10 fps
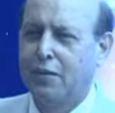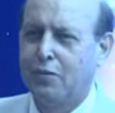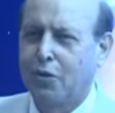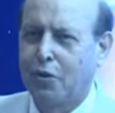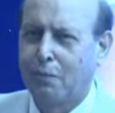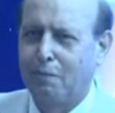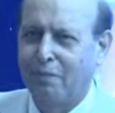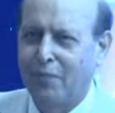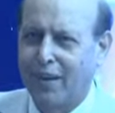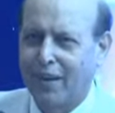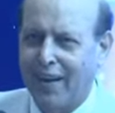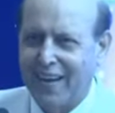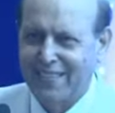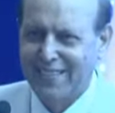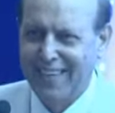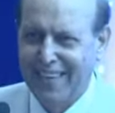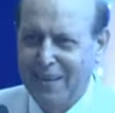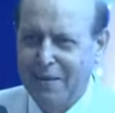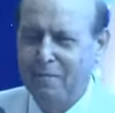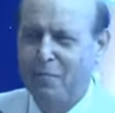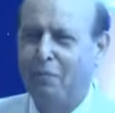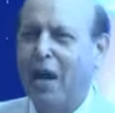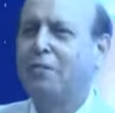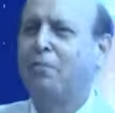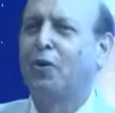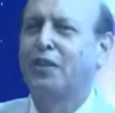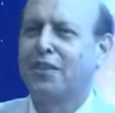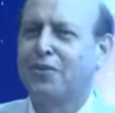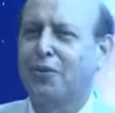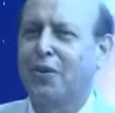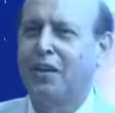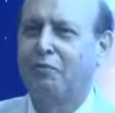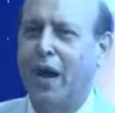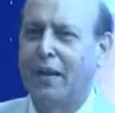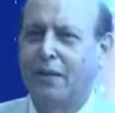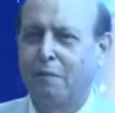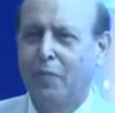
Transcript: So, lastly, my point is only one.